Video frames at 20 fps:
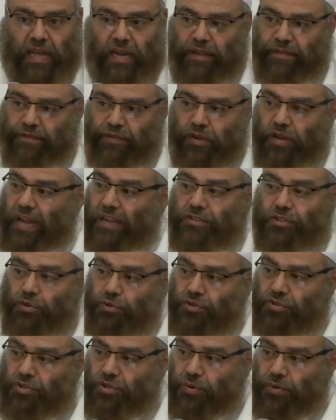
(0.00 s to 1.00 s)
And if you're
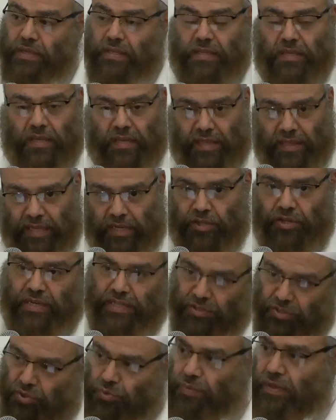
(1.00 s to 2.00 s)
not used to it, then
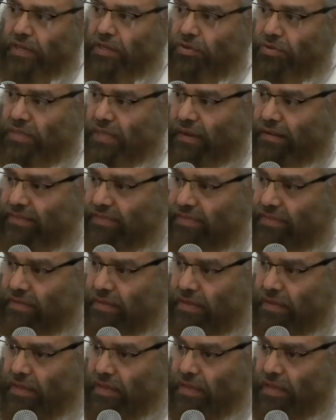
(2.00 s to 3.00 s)
you need to wean yourself.
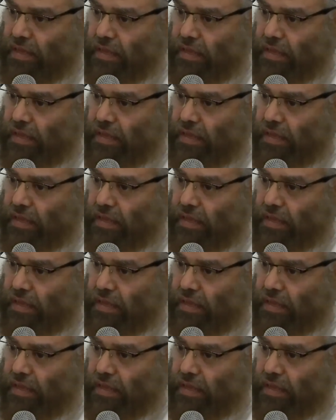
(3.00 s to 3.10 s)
